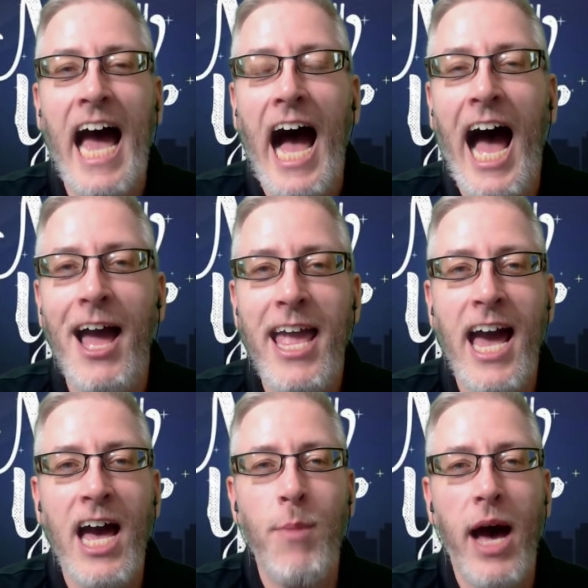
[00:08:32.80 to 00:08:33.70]
I
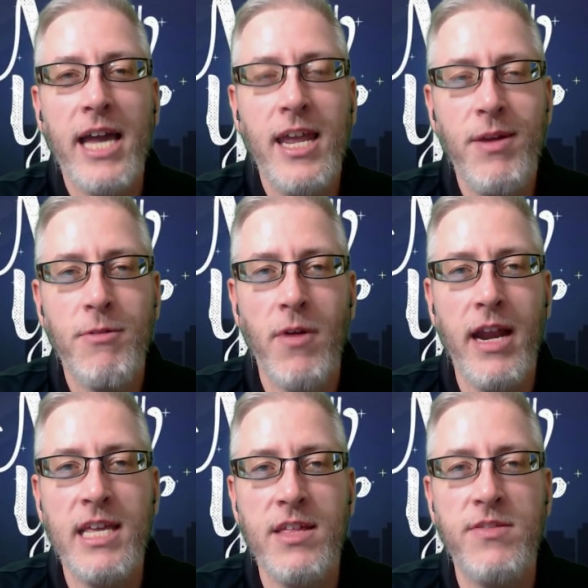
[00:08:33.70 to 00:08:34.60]
am going to be
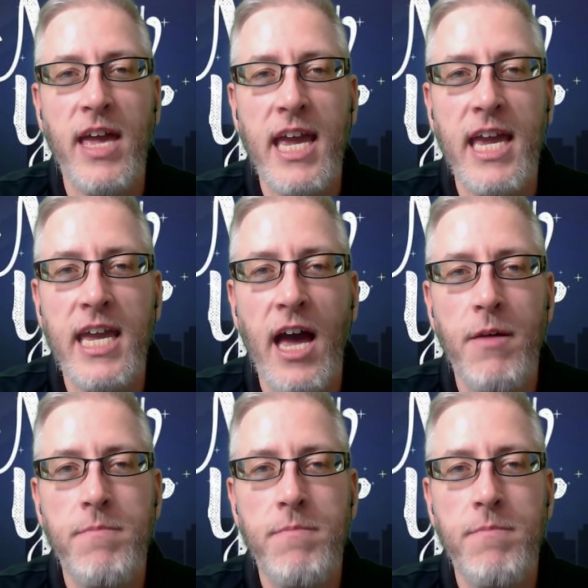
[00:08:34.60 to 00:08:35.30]
running the